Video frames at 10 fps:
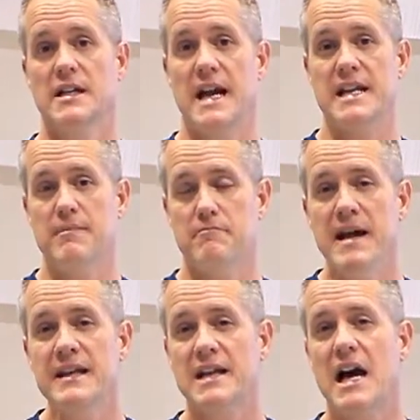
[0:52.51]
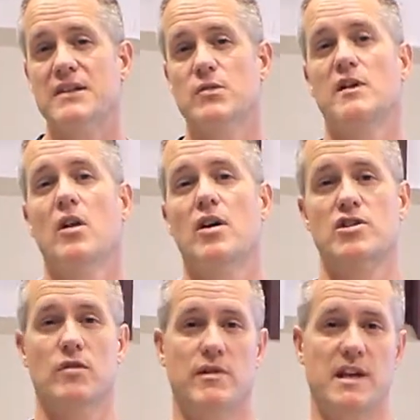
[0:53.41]
and yet many times we gloss
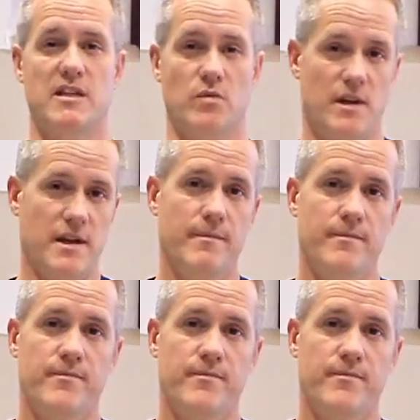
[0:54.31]
over things with him.